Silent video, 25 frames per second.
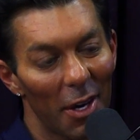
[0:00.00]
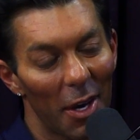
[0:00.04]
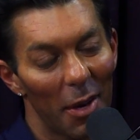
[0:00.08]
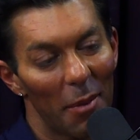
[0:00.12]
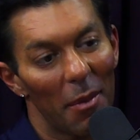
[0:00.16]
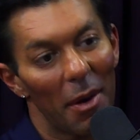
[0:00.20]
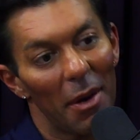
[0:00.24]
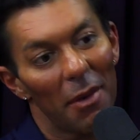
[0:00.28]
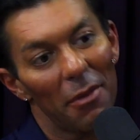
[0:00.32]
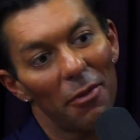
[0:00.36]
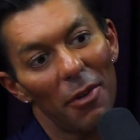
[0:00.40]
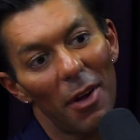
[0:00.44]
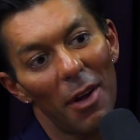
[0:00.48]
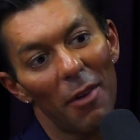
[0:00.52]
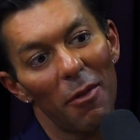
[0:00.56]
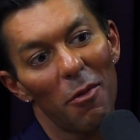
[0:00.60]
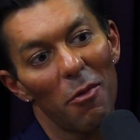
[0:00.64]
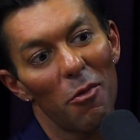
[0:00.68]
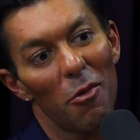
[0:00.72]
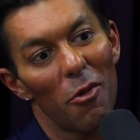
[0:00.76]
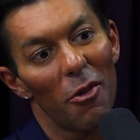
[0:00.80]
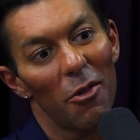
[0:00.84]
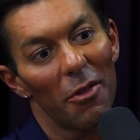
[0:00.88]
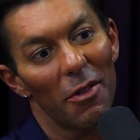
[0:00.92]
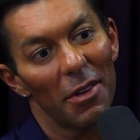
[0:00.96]
Okay, my favorite
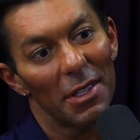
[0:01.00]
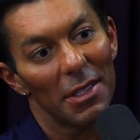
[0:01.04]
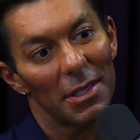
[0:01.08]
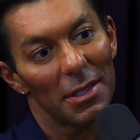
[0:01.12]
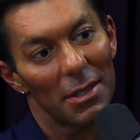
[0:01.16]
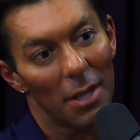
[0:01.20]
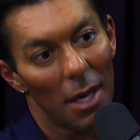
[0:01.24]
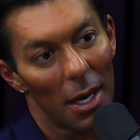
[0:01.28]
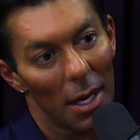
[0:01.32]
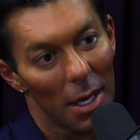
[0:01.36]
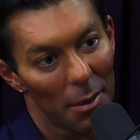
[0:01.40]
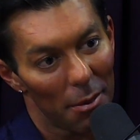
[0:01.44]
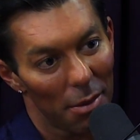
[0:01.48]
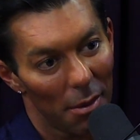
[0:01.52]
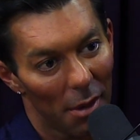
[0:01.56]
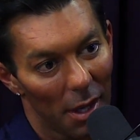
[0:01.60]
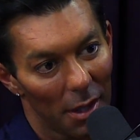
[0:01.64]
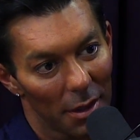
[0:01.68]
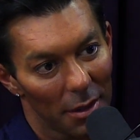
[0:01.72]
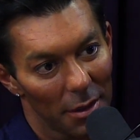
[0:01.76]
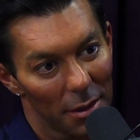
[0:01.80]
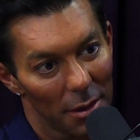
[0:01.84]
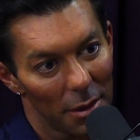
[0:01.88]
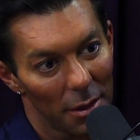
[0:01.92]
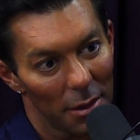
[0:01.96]
movie is Donnie
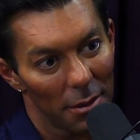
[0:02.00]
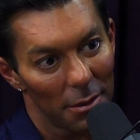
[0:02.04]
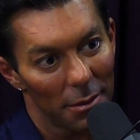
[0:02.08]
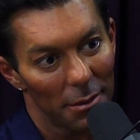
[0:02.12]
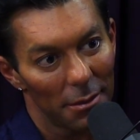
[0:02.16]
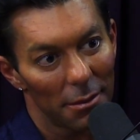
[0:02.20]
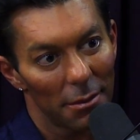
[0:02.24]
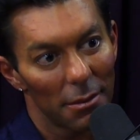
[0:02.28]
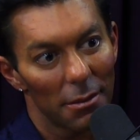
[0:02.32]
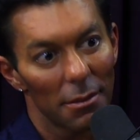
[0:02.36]
Brasco.